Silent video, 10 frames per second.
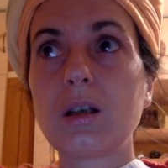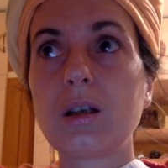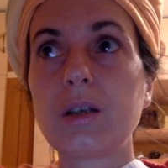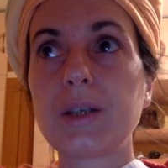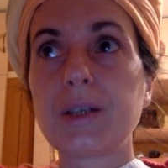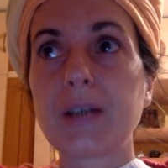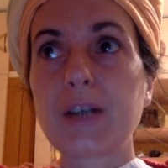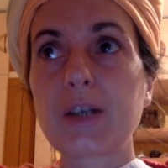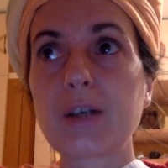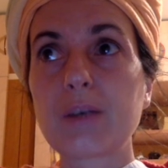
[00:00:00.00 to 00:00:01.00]

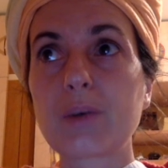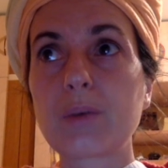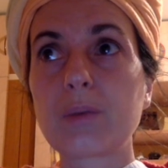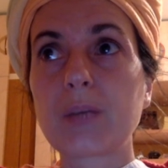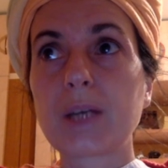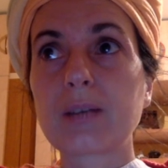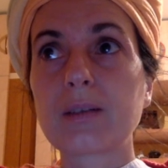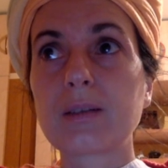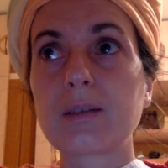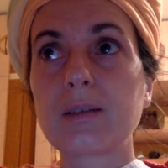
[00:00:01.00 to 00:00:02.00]
Detaching from
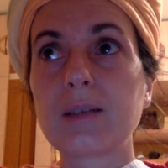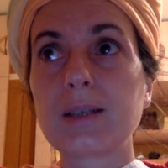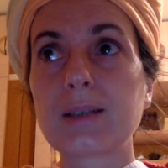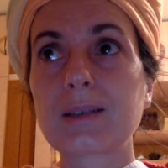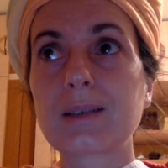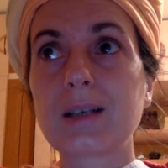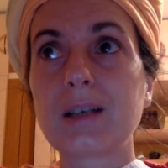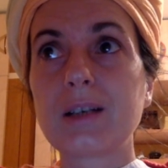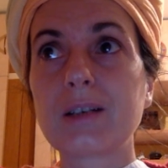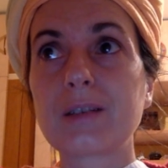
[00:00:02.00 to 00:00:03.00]
this
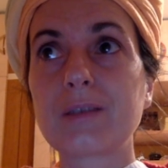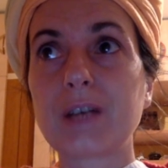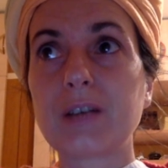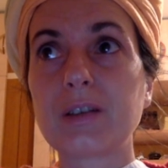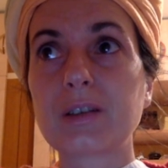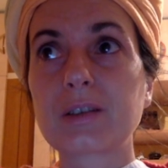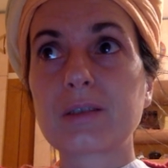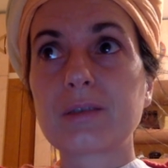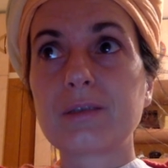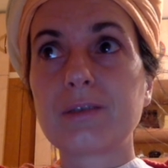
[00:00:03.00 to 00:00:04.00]
current virus
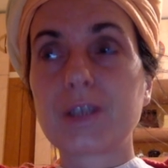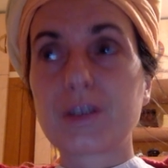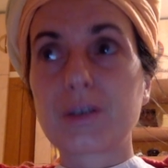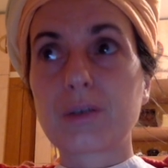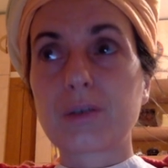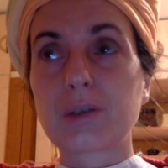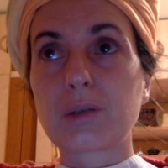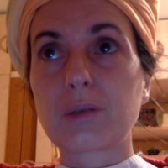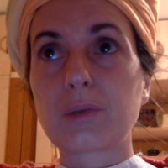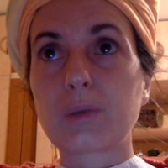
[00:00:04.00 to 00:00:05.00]
version of the
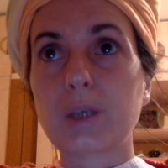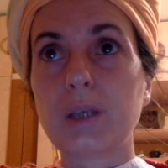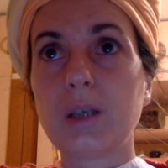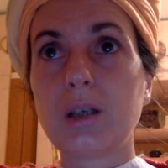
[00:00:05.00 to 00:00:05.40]
software,